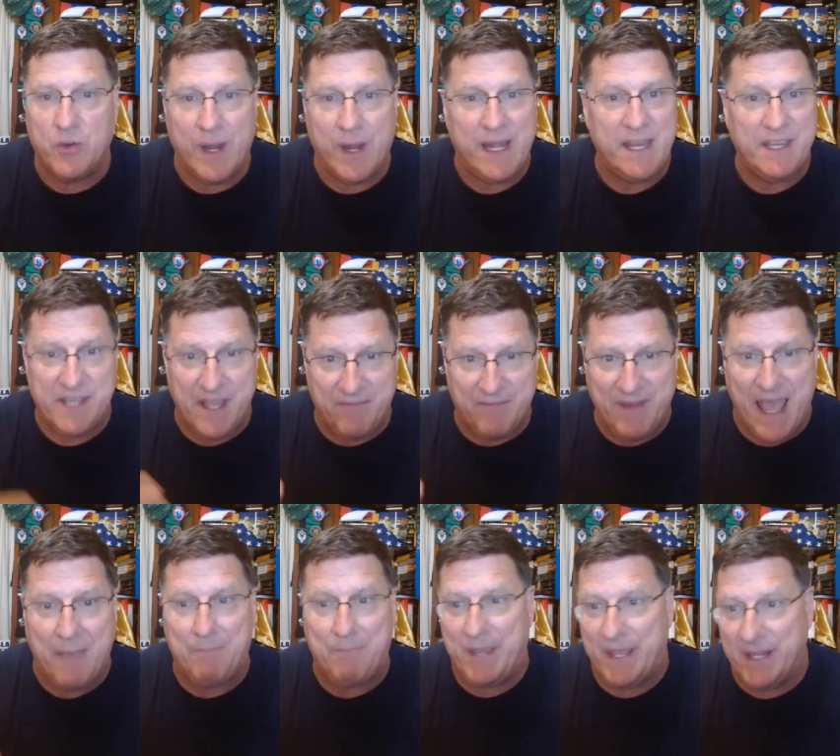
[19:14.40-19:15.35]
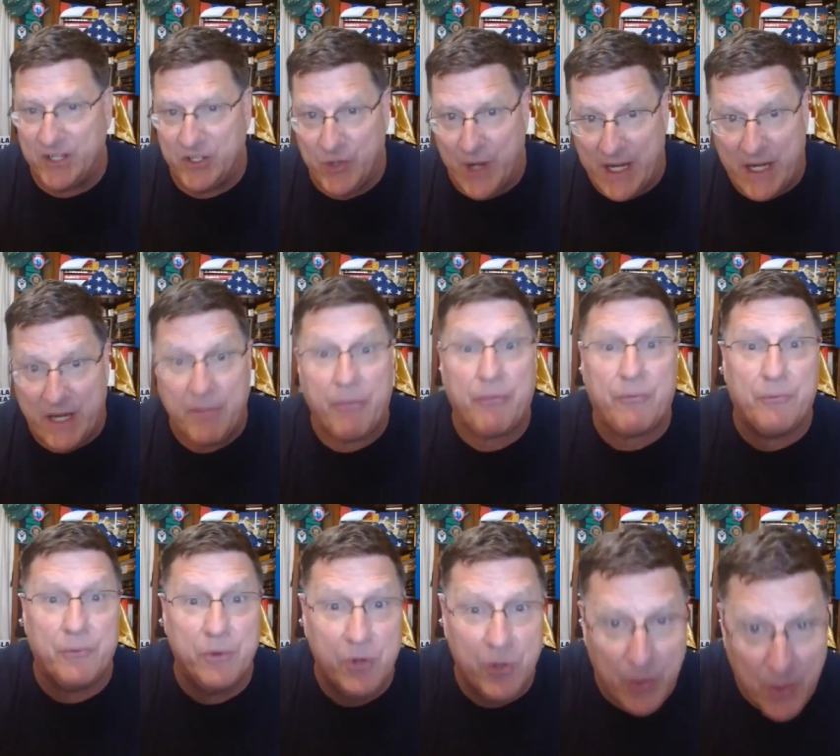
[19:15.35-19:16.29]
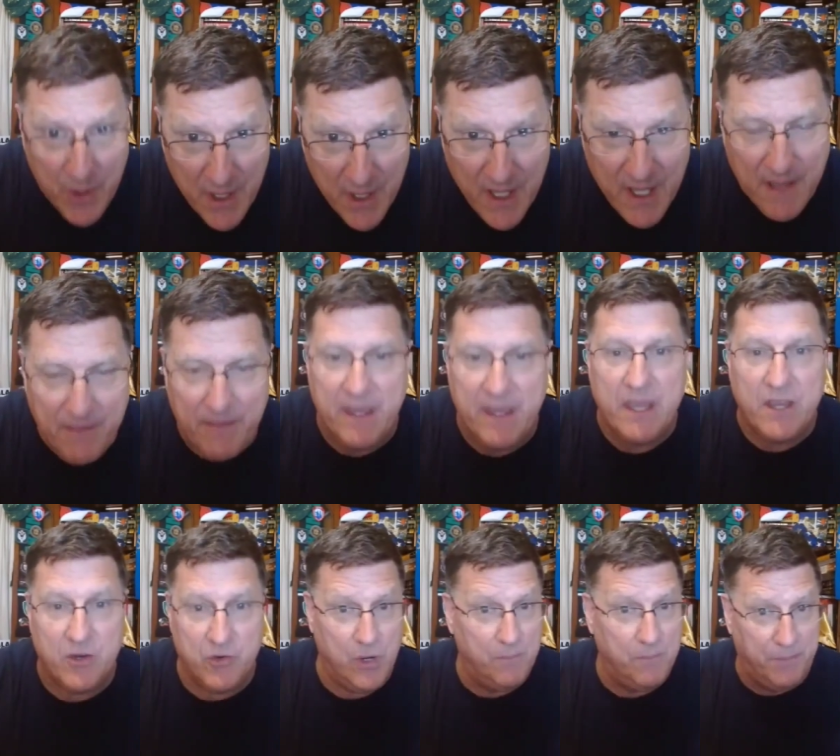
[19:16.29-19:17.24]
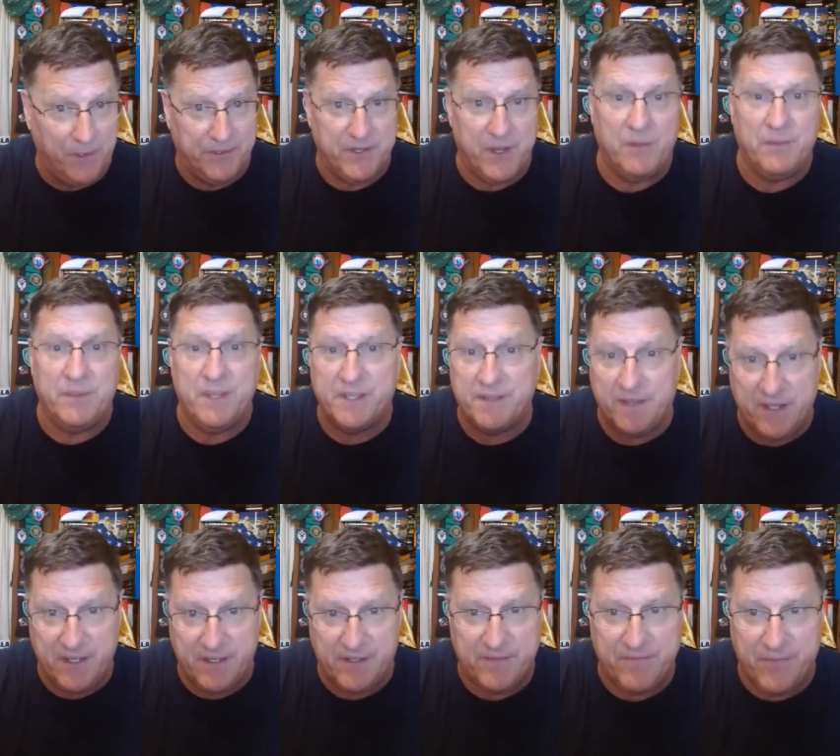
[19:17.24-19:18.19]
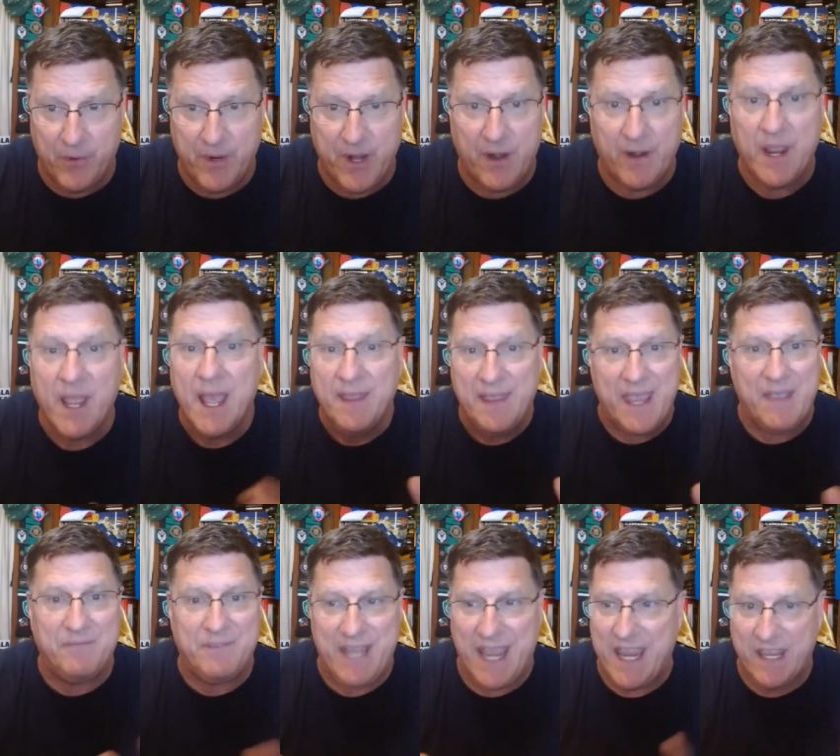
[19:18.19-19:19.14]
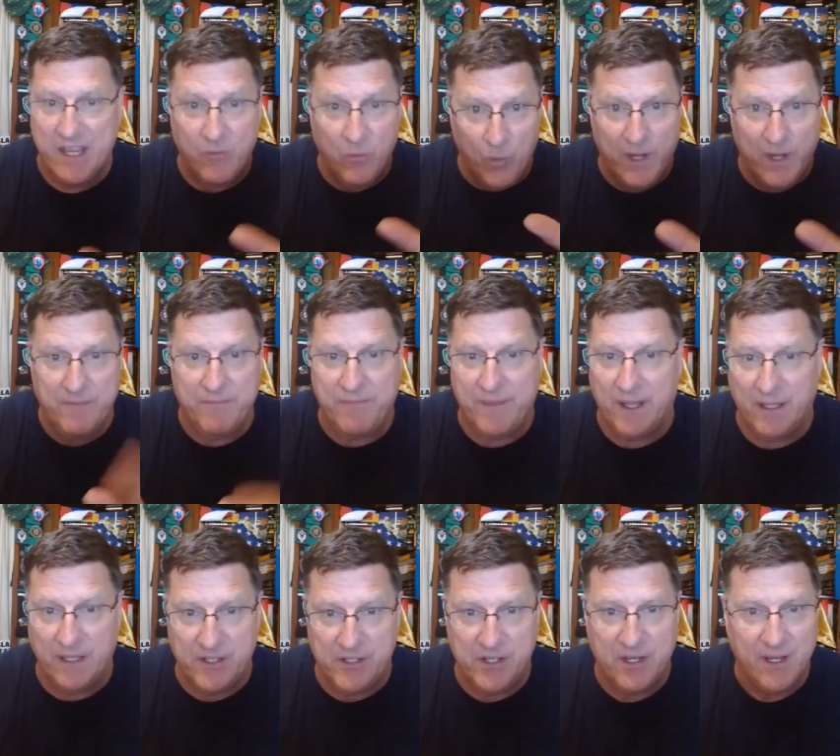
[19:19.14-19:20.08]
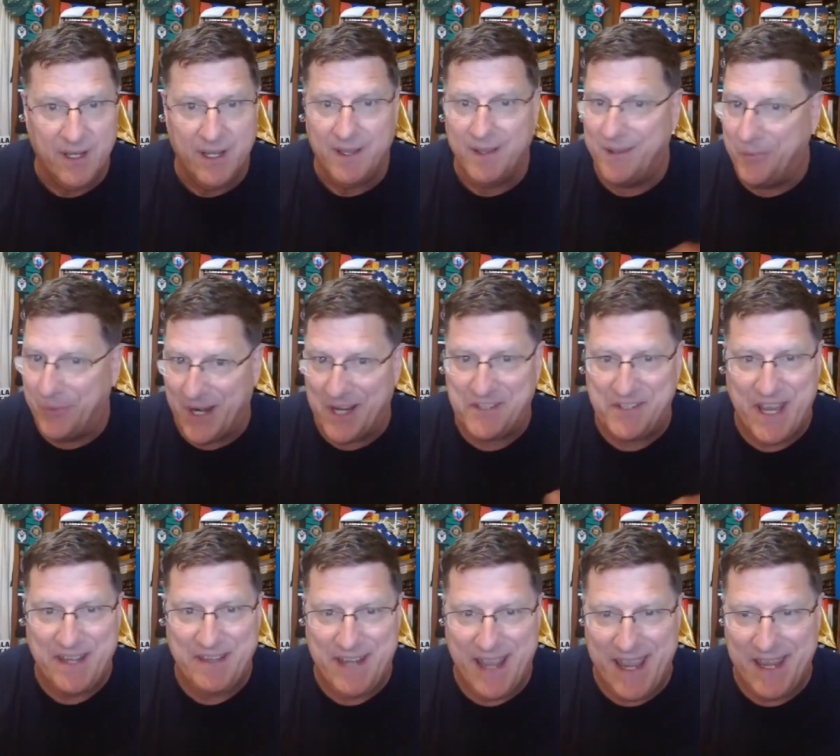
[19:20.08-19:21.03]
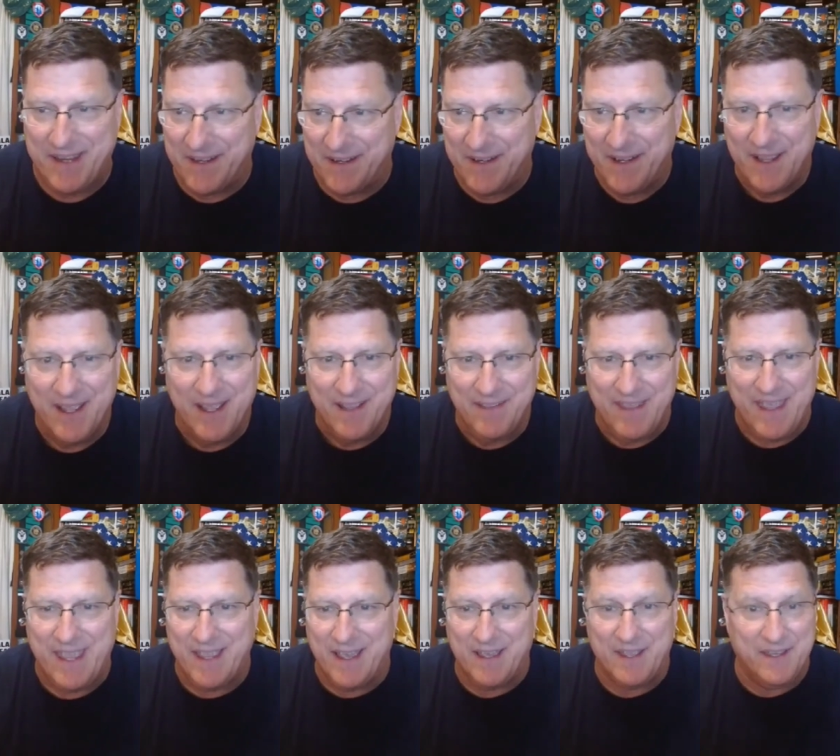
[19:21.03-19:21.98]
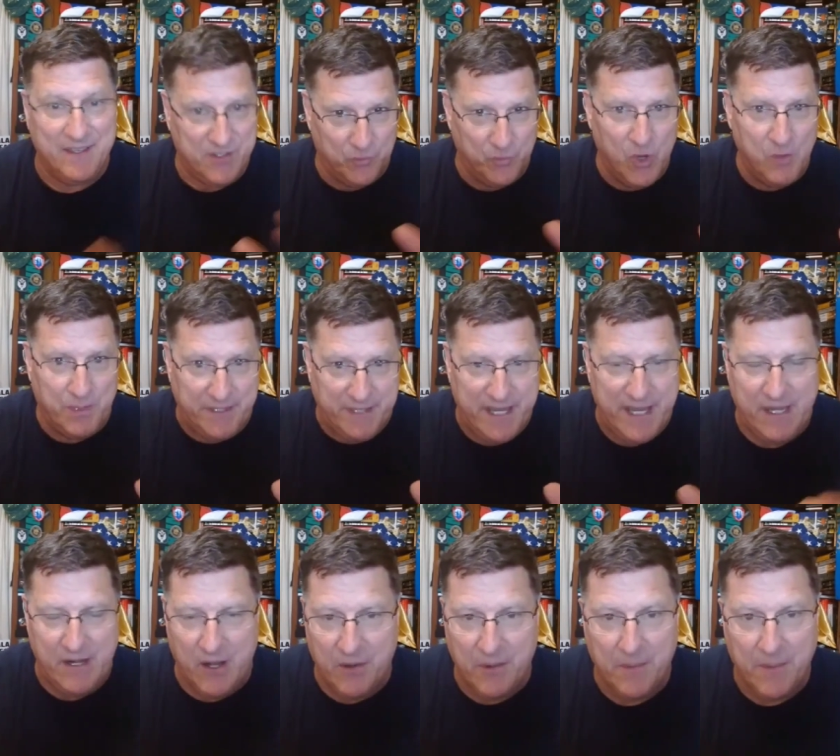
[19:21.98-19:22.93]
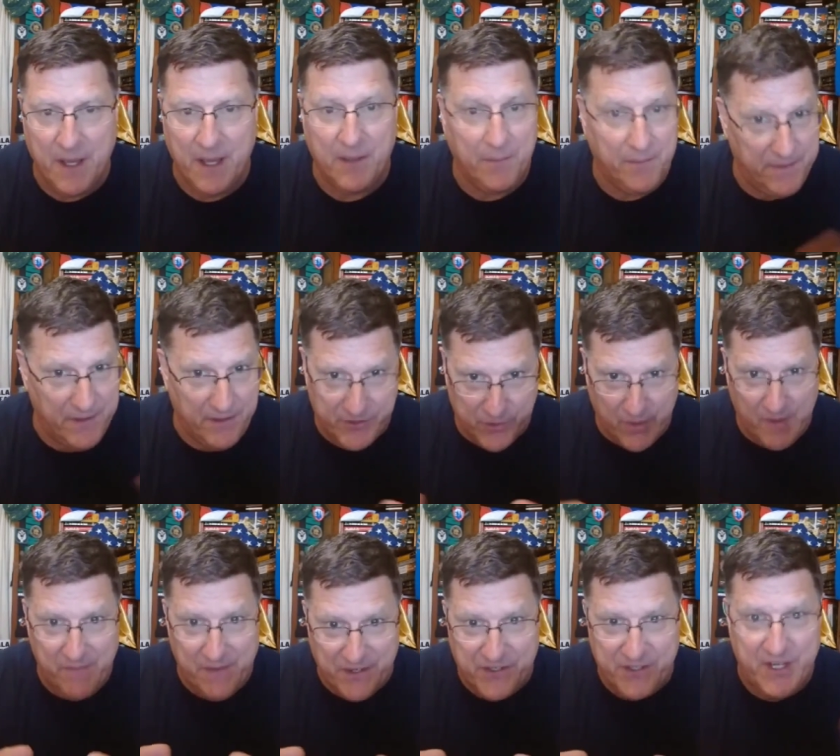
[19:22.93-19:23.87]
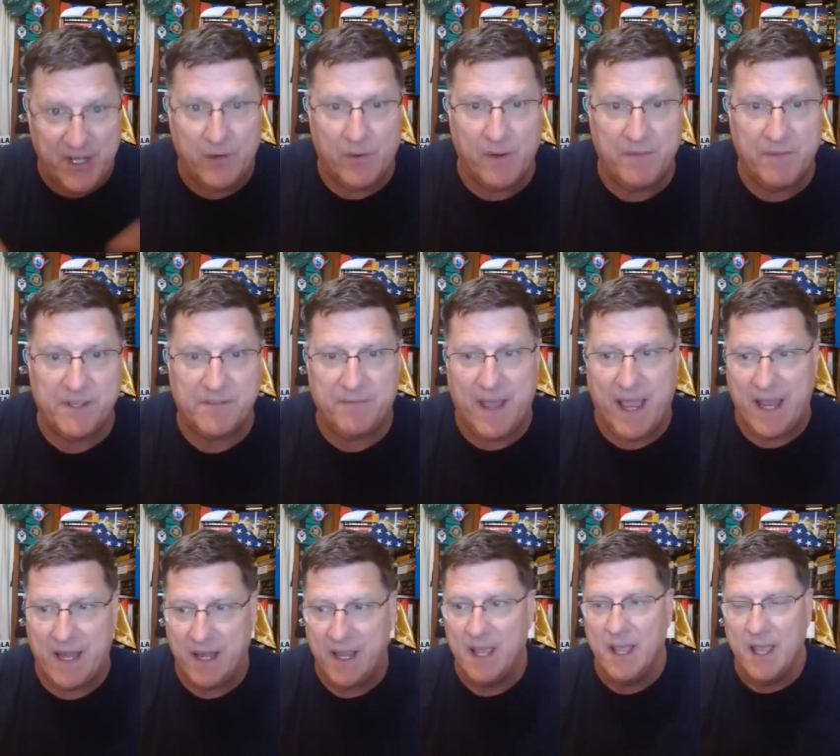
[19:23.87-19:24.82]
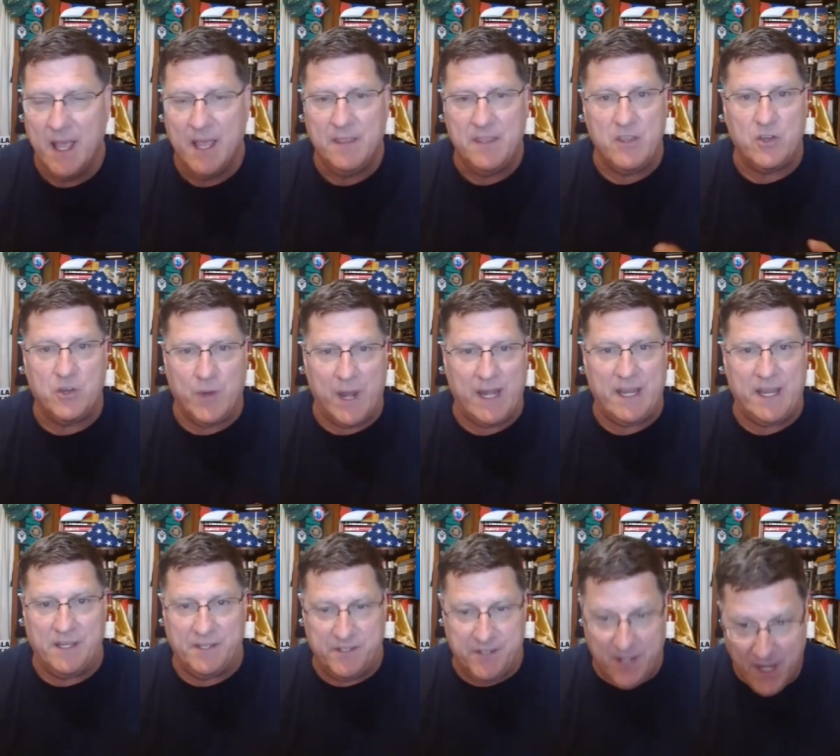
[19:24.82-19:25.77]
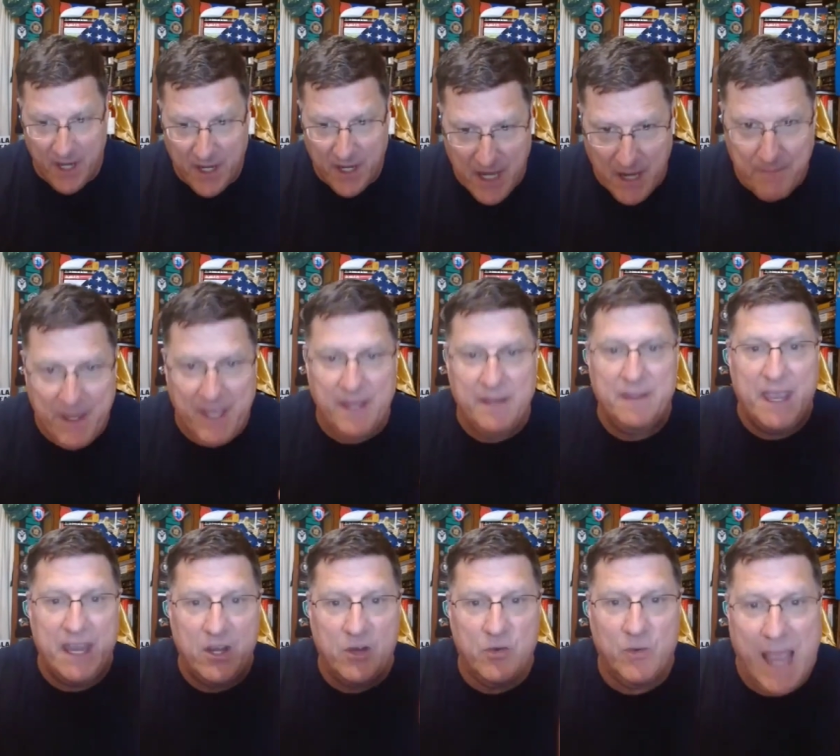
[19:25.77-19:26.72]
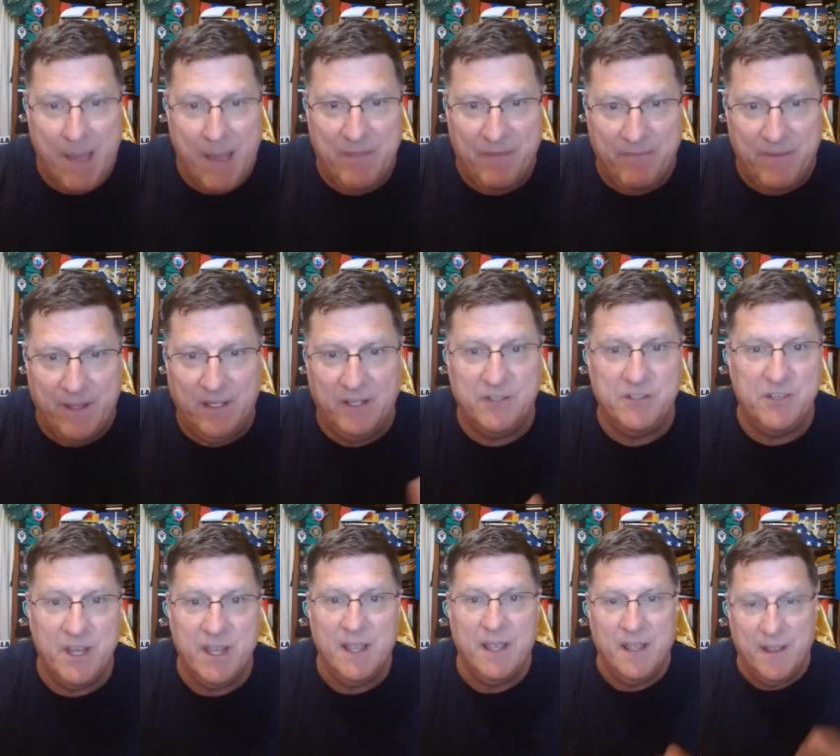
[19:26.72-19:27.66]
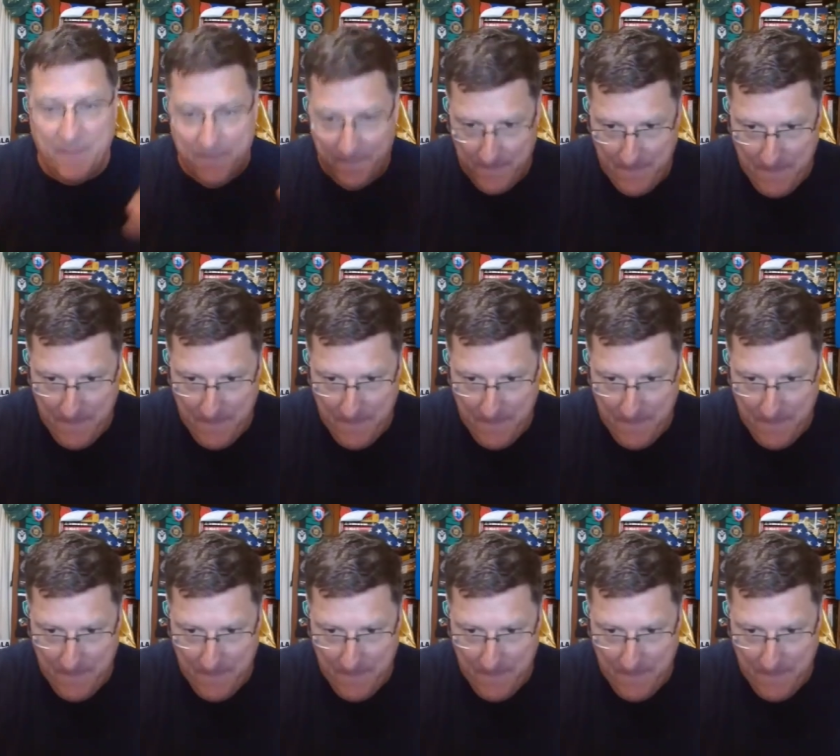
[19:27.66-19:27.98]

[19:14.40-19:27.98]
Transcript: The Ukrainians have not penetrated through the crumple zone, this this forward area. They have taken one village. When I say taken, they, uh, it's Robotino, uh, the, sort of the center of this fight. The Ukrainians come in, they grab the village,